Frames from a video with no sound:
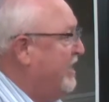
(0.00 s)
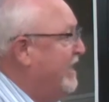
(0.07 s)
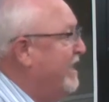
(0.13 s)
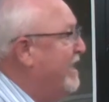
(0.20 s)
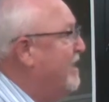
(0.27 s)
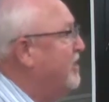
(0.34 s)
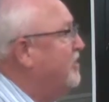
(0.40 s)

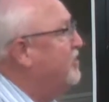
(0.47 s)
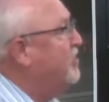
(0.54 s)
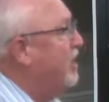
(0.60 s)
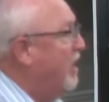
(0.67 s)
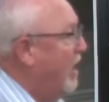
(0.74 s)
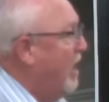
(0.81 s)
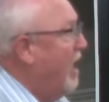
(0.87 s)
He is
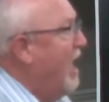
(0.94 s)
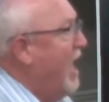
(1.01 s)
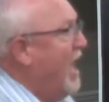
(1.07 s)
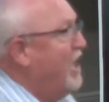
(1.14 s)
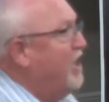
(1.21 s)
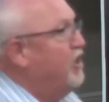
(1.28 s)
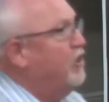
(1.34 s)

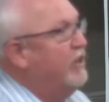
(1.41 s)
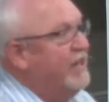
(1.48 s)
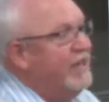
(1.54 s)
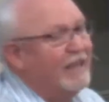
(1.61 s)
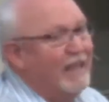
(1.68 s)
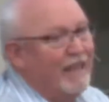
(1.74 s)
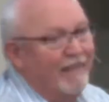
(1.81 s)
uh,
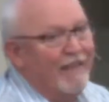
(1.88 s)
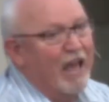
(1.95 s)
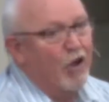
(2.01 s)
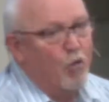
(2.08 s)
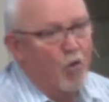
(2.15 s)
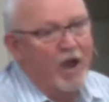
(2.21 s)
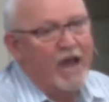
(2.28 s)
unique in
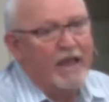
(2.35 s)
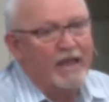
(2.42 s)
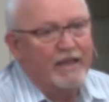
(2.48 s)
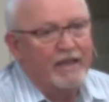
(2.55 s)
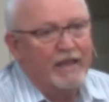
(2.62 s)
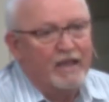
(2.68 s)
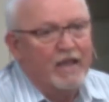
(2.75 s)
that way.
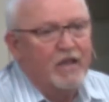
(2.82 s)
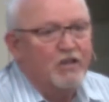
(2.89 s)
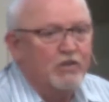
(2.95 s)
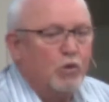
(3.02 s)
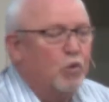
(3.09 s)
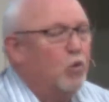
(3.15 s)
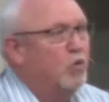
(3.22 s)

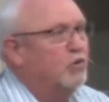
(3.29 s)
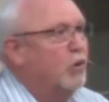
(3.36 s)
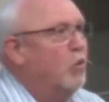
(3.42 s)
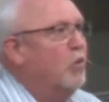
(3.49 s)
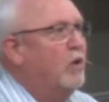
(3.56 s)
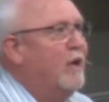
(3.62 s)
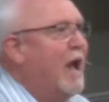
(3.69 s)
So,
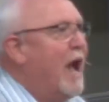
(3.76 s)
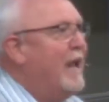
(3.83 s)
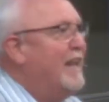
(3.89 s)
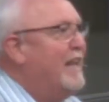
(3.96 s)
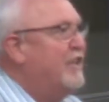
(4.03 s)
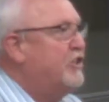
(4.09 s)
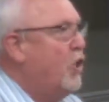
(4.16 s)
so
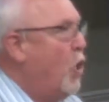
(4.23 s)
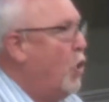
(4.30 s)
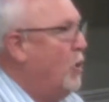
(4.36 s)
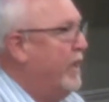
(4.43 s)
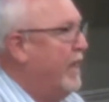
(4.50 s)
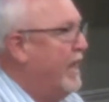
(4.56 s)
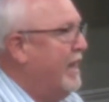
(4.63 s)
God is
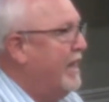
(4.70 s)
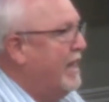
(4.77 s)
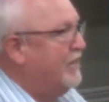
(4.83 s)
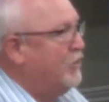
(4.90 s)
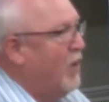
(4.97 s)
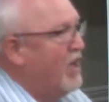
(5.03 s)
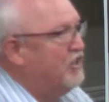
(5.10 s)
holy, and
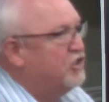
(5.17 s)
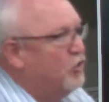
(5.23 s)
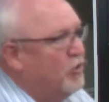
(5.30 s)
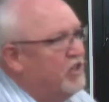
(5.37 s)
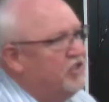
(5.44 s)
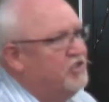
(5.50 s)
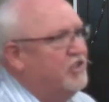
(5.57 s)
so as
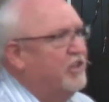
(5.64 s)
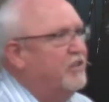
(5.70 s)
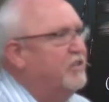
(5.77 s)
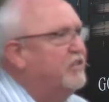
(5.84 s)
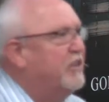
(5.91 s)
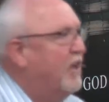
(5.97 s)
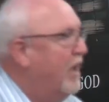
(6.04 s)

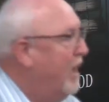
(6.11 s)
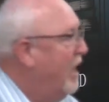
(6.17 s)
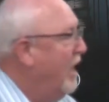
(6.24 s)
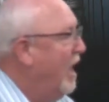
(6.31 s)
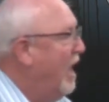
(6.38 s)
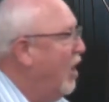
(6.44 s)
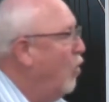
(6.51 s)
Christians,
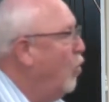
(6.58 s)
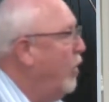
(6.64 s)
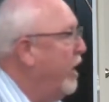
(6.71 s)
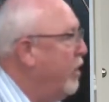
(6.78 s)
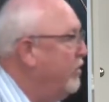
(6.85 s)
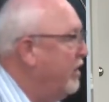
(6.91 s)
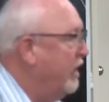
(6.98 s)
uh,
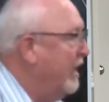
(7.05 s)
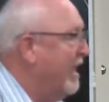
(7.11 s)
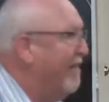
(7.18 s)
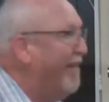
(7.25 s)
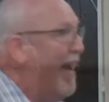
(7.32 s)
we're to live